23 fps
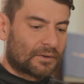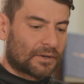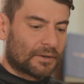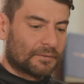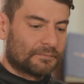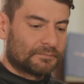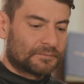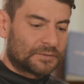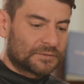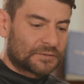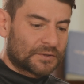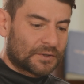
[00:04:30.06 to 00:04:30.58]

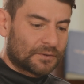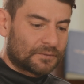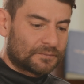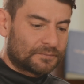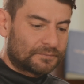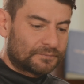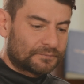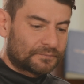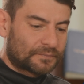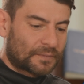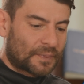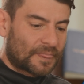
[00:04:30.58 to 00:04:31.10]
Okay.
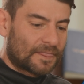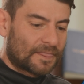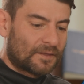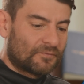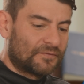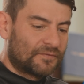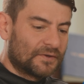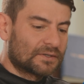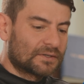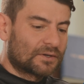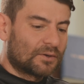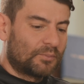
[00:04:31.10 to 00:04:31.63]
So the
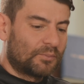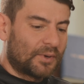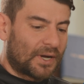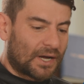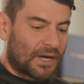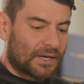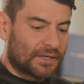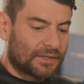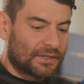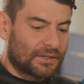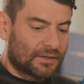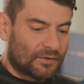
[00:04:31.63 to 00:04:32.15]
physical
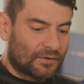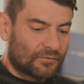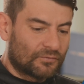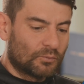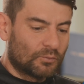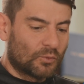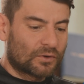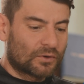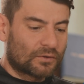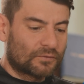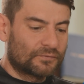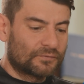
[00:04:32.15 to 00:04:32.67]
body of
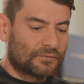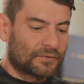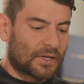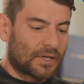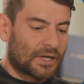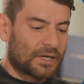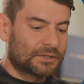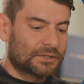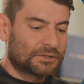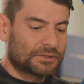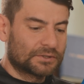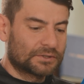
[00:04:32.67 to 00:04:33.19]
mortal
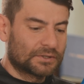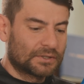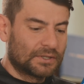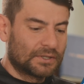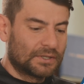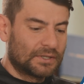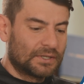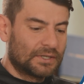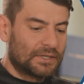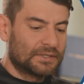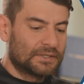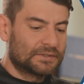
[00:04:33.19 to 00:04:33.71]
flesh
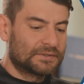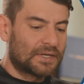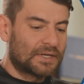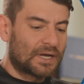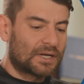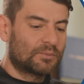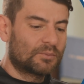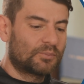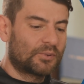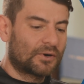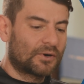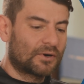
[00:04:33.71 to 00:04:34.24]
is
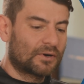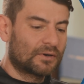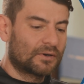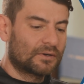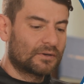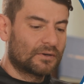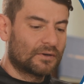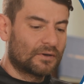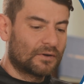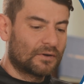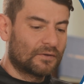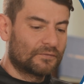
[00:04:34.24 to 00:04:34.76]
not a
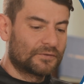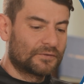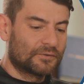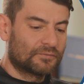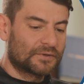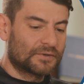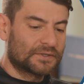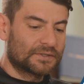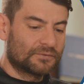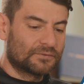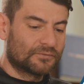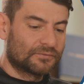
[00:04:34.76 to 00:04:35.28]
part of the
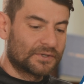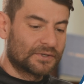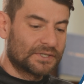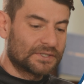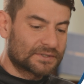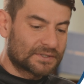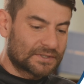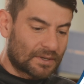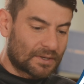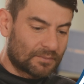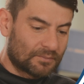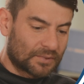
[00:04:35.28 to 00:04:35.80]

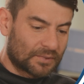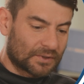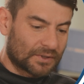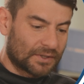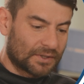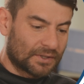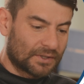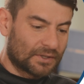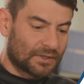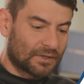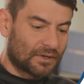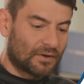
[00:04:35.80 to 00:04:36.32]

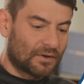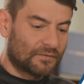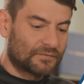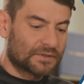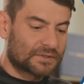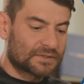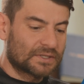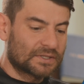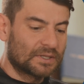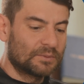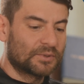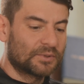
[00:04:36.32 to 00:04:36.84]
reassembly of
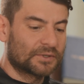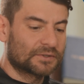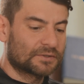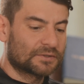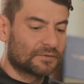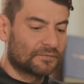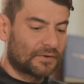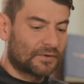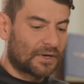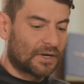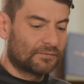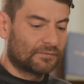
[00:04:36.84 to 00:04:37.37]
the sleeping
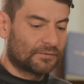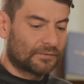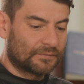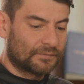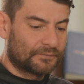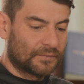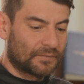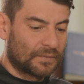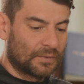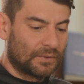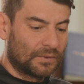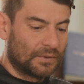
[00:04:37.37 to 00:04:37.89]
survivor.
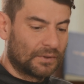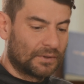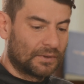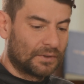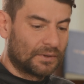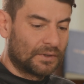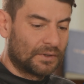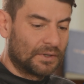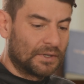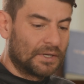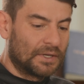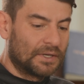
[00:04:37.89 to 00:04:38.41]

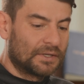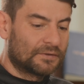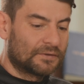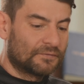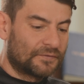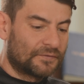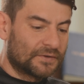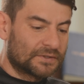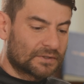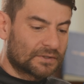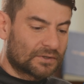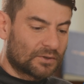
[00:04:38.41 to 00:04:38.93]
The
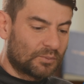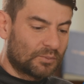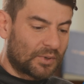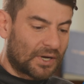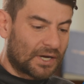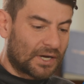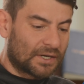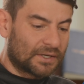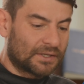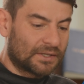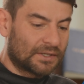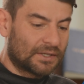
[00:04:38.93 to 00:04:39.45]
physical
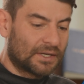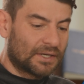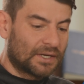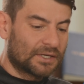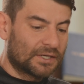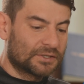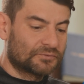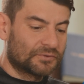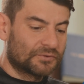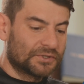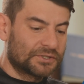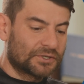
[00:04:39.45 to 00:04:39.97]
body
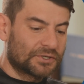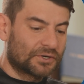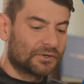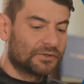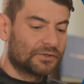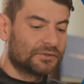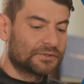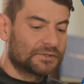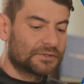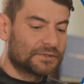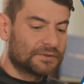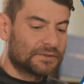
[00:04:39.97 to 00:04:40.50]
has
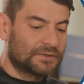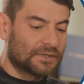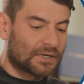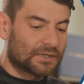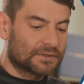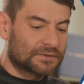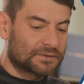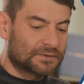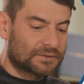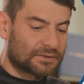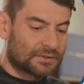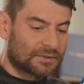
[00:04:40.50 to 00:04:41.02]
returned to
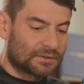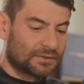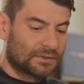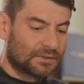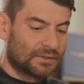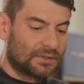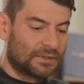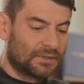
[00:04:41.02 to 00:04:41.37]
dust.